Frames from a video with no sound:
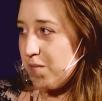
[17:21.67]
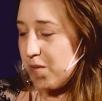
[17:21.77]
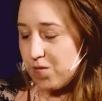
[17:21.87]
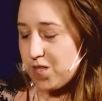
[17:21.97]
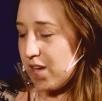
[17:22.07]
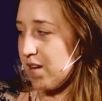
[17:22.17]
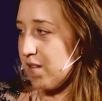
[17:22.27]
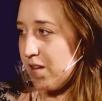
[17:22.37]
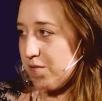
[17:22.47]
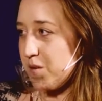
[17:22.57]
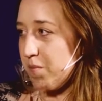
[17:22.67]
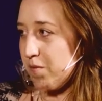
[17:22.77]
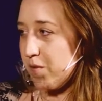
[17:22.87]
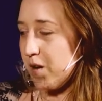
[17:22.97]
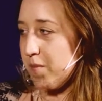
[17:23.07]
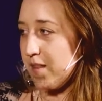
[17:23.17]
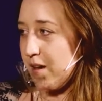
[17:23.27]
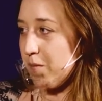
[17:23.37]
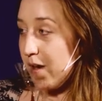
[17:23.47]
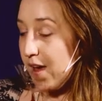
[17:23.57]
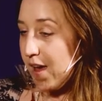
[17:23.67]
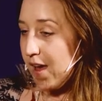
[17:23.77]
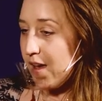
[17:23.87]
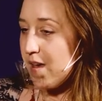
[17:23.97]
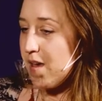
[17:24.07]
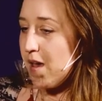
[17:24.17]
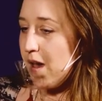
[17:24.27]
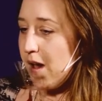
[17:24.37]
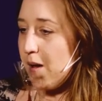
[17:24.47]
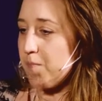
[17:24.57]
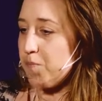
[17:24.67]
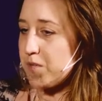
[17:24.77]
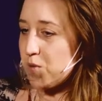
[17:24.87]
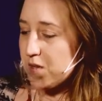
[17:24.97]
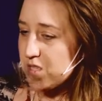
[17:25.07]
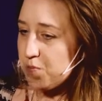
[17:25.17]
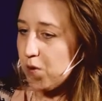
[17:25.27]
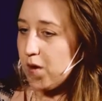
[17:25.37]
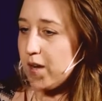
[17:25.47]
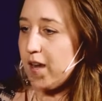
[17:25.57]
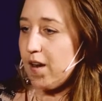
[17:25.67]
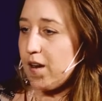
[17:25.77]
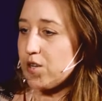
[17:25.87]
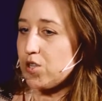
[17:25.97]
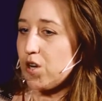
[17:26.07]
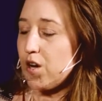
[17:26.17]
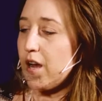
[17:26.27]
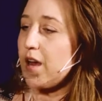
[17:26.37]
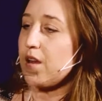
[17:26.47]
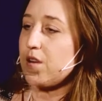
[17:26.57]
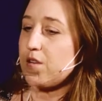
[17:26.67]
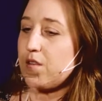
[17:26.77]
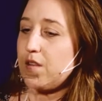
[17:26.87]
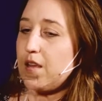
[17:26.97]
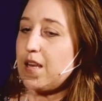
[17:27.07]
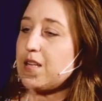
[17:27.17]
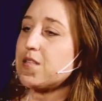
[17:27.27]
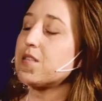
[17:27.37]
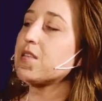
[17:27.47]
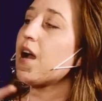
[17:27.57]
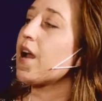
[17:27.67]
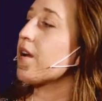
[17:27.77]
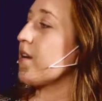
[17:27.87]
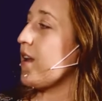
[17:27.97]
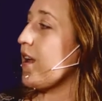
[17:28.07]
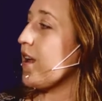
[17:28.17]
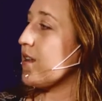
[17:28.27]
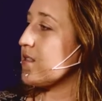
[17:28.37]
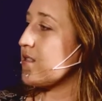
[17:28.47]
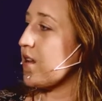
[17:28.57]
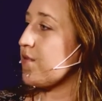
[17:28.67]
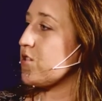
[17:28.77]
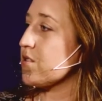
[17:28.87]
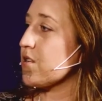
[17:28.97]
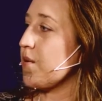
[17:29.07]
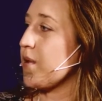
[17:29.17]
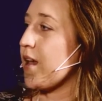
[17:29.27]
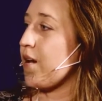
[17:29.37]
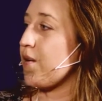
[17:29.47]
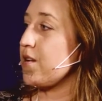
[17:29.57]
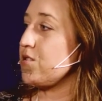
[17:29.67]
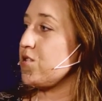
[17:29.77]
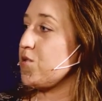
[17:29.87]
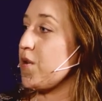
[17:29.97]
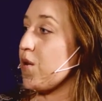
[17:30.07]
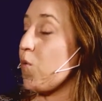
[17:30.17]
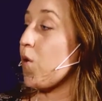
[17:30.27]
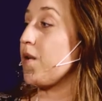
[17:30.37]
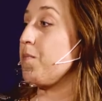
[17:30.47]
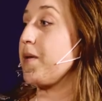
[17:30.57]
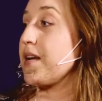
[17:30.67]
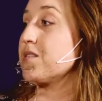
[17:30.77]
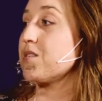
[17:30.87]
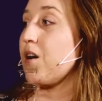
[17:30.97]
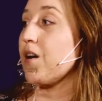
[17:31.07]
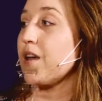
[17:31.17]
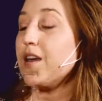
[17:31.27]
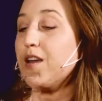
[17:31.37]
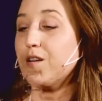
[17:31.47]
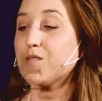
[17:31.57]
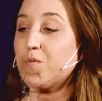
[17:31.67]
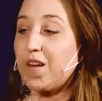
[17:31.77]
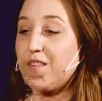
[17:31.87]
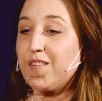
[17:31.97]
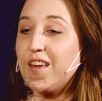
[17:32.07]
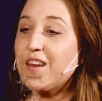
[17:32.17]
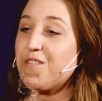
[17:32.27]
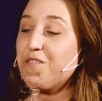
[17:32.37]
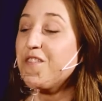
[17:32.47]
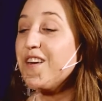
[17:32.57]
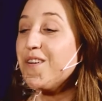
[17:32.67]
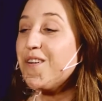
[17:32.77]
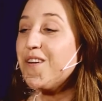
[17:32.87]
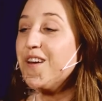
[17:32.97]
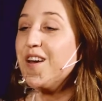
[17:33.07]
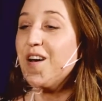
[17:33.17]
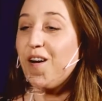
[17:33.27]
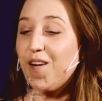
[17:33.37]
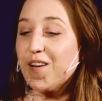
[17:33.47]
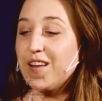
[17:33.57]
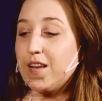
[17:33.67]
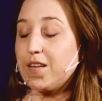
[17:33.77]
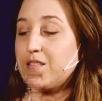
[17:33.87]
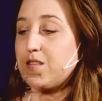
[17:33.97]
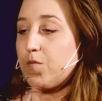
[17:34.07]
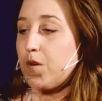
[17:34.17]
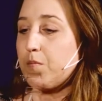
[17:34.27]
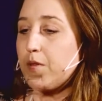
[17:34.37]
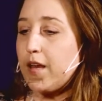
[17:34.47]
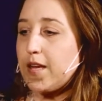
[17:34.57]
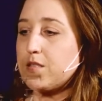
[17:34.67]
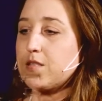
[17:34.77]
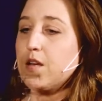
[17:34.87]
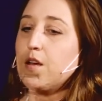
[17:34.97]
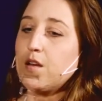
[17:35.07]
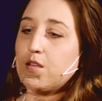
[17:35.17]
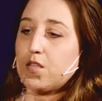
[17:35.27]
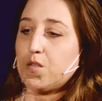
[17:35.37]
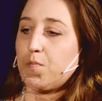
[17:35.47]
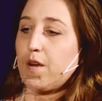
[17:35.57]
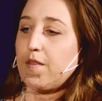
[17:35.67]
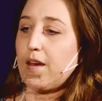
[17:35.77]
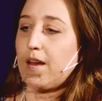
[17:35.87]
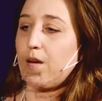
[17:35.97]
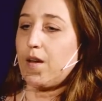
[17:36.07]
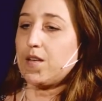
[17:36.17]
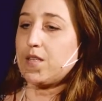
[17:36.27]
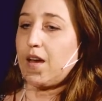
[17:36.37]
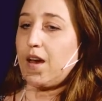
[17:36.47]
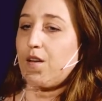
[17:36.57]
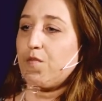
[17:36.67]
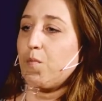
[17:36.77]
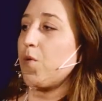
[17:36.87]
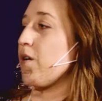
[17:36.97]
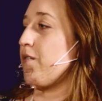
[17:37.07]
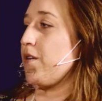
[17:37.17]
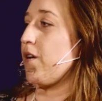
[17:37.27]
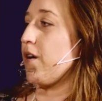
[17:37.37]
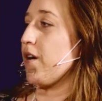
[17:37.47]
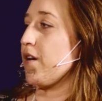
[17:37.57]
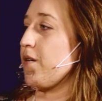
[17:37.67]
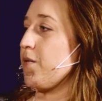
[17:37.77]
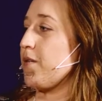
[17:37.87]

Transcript: music and I love to perform in that way. But to explore a character and in its entirety, instead of just coming out and doing one big song, here's what I think and feel, all condensed in one place, to spread that out and to have more of an arc.